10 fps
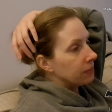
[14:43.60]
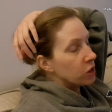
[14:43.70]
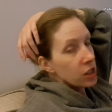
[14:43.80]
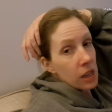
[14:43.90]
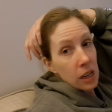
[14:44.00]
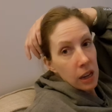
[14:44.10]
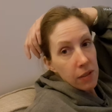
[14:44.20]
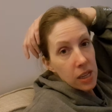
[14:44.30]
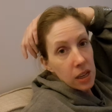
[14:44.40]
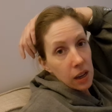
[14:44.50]
She's going to give
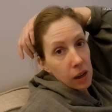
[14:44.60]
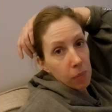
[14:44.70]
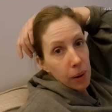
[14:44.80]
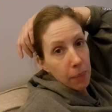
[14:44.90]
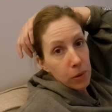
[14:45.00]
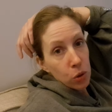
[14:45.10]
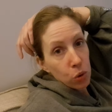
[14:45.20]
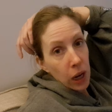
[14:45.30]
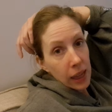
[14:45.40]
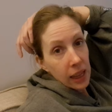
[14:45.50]
us a little pep
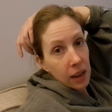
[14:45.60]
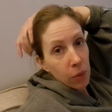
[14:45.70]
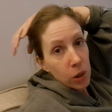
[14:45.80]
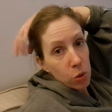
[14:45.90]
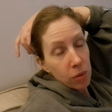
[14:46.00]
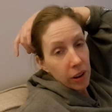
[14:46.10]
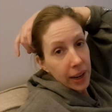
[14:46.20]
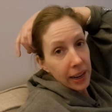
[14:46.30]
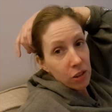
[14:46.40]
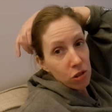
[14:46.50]
talk, I think, which will be
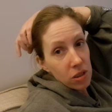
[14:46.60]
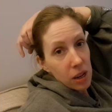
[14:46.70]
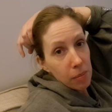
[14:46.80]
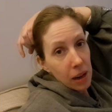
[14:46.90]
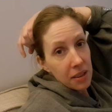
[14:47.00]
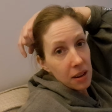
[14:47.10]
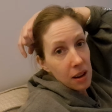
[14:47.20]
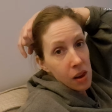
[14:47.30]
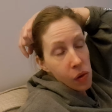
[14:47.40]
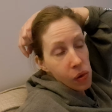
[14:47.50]
very interesting, bless her.
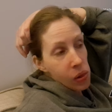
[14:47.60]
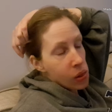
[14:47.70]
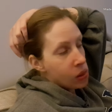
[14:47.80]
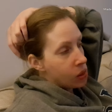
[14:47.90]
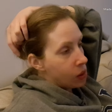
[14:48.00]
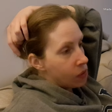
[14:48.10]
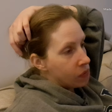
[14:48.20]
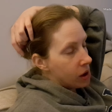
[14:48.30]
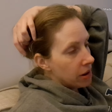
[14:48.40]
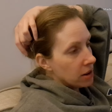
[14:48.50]

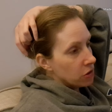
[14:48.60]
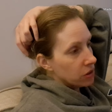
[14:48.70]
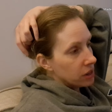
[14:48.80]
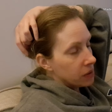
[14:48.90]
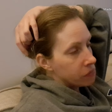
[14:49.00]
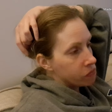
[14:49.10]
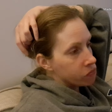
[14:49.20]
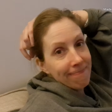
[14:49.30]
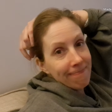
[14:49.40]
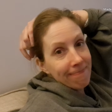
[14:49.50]
Very interesting.
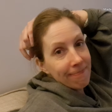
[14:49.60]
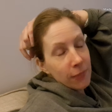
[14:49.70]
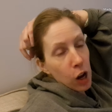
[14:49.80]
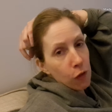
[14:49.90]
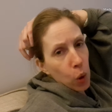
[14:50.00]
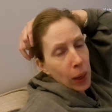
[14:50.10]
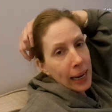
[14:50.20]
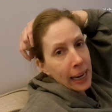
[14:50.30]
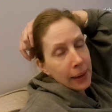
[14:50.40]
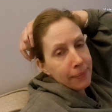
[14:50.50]
Love, Queenie.